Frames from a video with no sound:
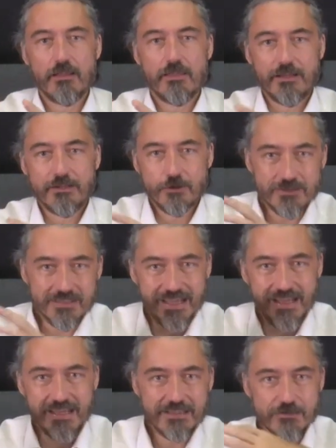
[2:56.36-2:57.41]
that
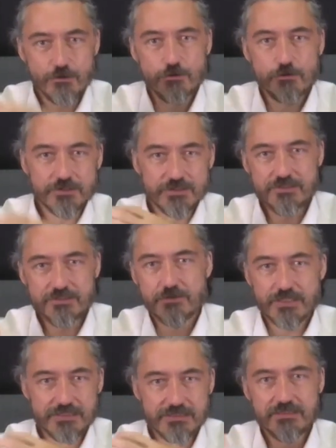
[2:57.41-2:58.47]
contains all the
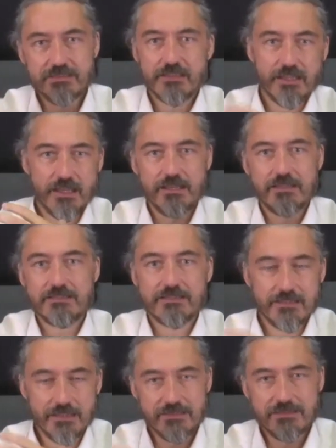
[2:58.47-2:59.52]
stress and
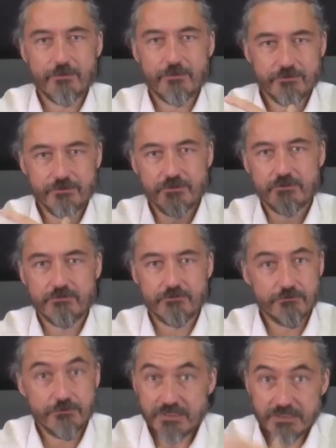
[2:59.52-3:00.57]
some of the
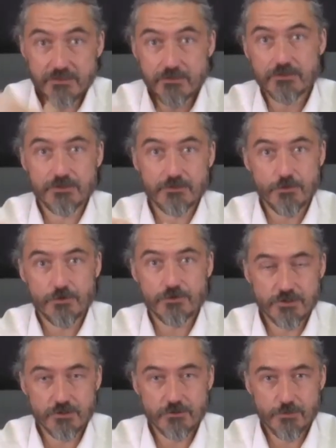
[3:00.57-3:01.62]
physical and
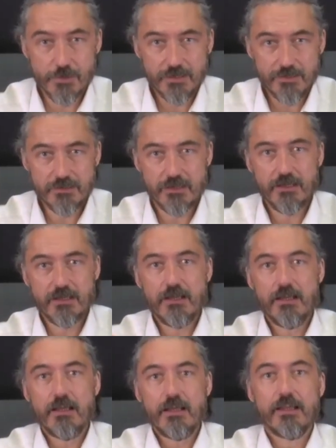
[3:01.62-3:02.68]
emotional pain
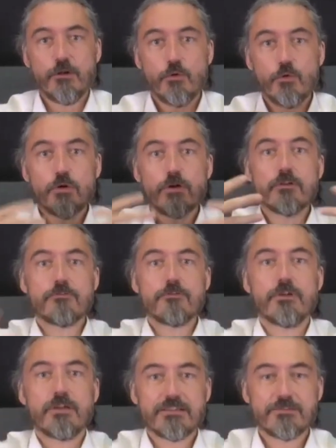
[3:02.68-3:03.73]
in order
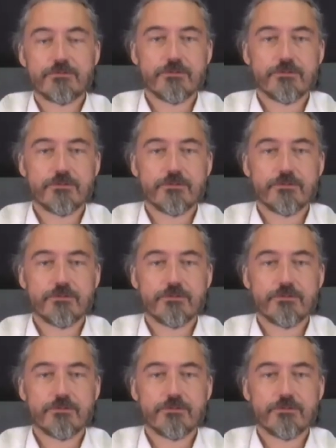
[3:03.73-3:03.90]
for us to